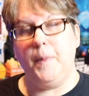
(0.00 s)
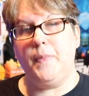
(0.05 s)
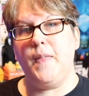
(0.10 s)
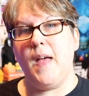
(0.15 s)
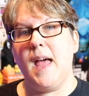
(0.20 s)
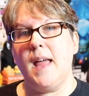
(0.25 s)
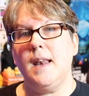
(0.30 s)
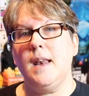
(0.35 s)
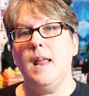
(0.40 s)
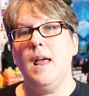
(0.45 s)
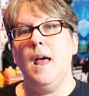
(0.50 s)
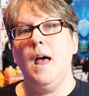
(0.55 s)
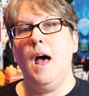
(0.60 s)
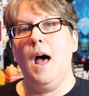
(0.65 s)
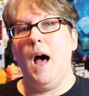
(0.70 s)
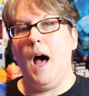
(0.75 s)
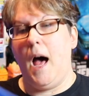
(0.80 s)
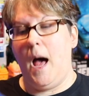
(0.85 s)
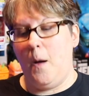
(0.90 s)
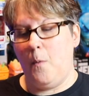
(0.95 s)
But then
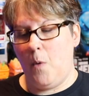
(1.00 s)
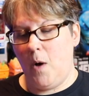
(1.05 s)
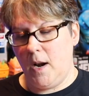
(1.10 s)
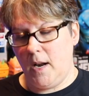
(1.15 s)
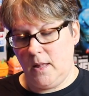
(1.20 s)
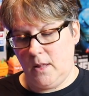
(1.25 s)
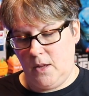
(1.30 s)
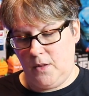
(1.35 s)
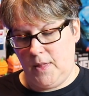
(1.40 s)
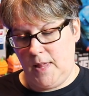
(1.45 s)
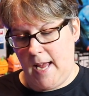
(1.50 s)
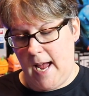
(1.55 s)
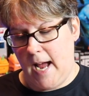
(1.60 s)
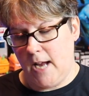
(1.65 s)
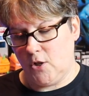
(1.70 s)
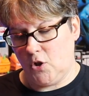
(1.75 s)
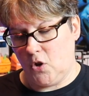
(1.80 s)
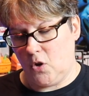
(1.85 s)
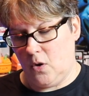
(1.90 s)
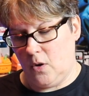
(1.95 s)
I wanted the
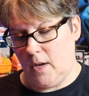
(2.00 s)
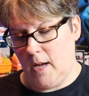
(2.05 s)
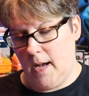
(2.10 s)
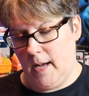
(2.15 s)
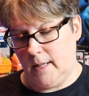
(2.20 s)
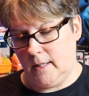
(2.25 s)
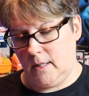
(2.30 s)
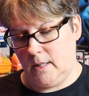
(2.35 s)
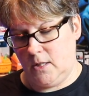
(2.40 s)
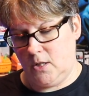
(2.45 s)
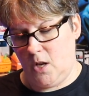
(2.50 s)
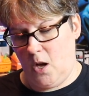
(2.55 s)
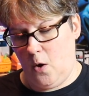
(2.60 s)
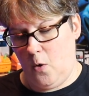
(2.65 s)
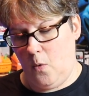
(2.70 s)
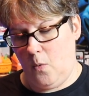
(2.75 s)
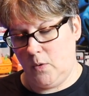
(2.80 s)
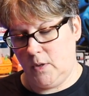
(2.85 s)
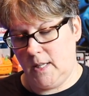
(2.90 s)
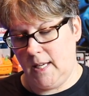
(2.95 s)
theatrical cuts.
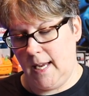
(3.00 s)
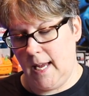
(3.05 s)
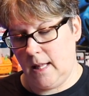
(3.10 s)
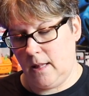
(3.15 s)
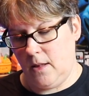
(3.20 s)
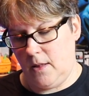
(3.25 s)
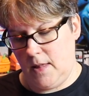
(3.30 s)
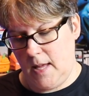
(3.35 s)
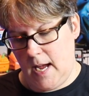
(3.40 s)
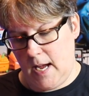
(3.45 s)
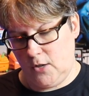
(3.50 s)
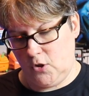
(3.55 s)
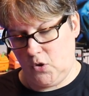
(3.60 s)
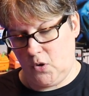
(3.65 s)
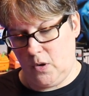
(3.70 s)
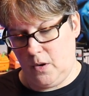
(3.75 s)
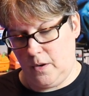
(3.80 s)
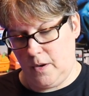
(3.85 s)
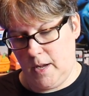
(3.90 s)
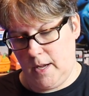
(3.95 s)
So to get the
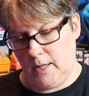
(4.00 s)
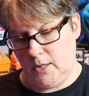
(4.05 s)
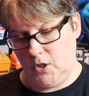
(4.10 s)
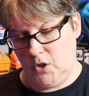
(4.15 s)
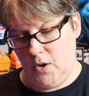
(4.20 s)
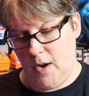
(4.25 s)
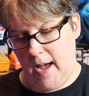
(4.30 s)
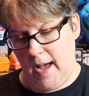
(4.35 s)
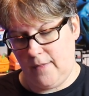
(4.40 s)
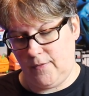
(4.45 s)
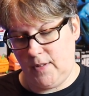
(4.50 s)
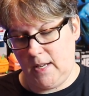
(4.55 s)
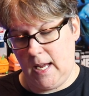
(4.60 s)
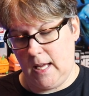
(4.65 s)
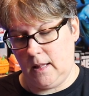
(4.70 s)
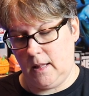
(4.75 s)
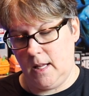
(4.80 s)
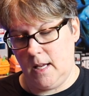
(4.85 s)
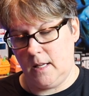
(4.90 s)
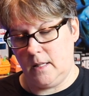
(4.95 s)
theatrical cuts, you have to
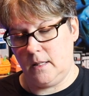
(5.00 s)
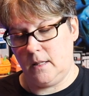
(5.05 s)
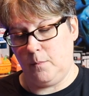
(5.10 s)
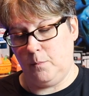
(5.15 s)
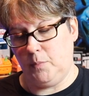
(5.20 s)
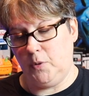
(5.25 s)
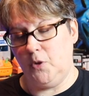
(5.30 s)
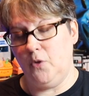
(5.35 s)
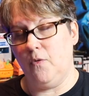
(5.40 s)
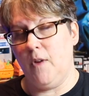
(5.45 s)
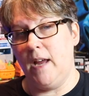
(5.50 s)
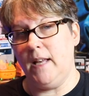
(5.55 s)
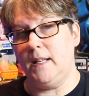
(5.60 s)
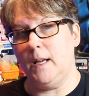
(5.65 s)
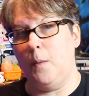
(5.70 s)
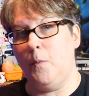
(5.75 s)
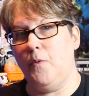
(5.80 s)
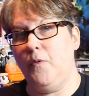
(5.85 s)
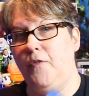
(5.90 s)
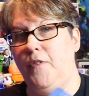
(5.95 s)
get this Blu-ray double